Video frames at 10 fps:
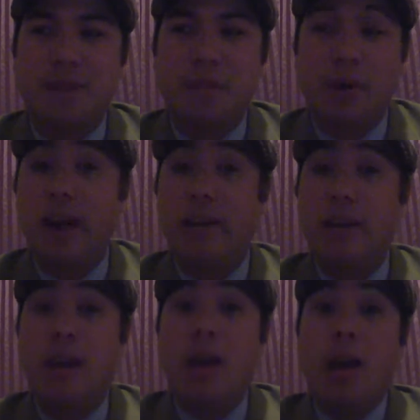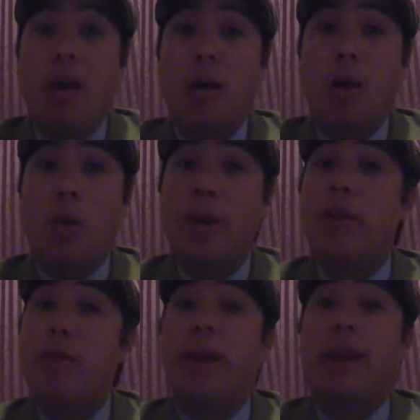But we
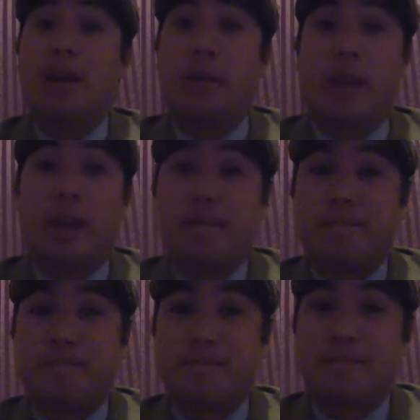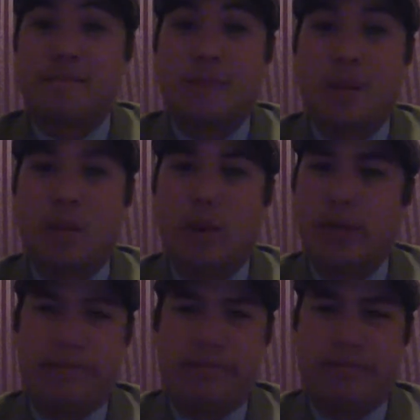knew that coming in.
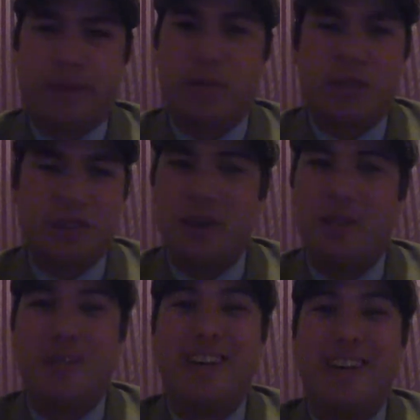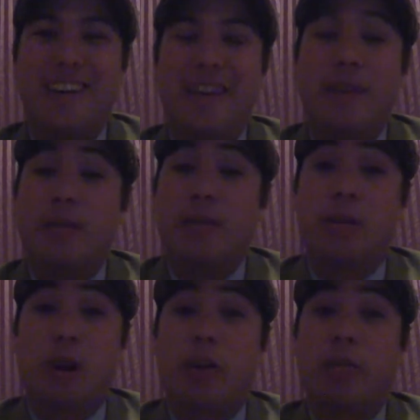We there was no there was
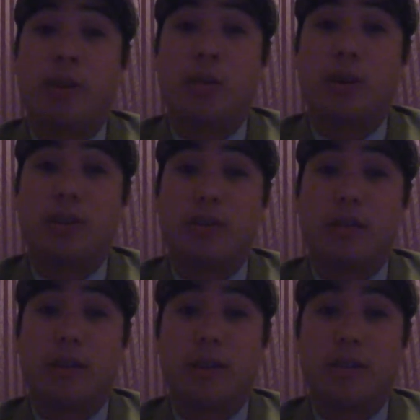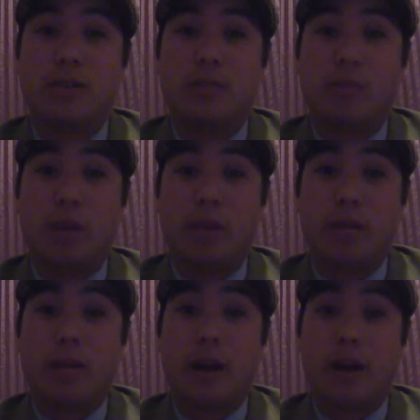no argument whatsoever onto whether
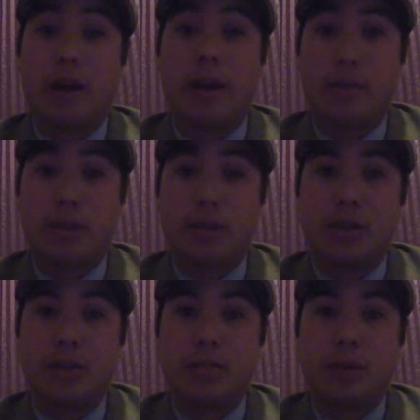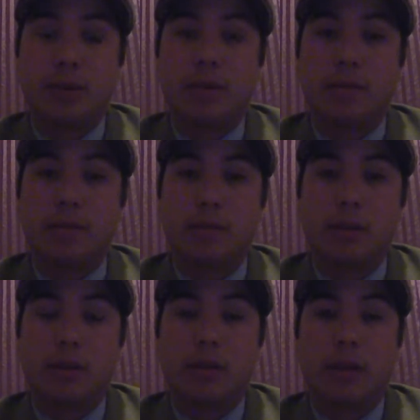or not I am a genius, because I
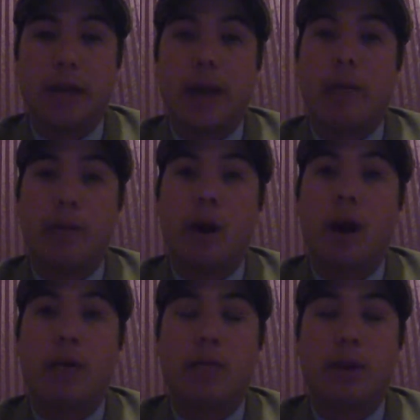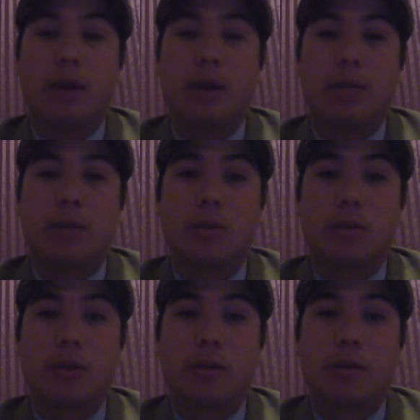clearly am not when it comes to
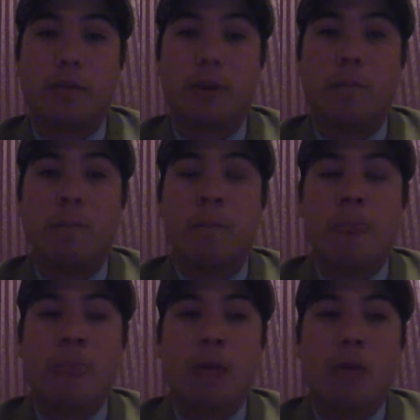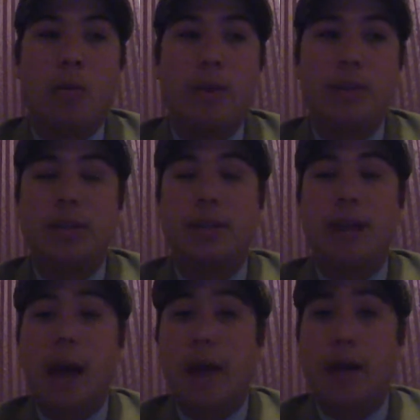Oregon football. We did
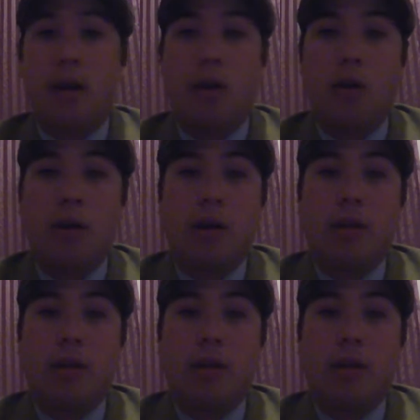not know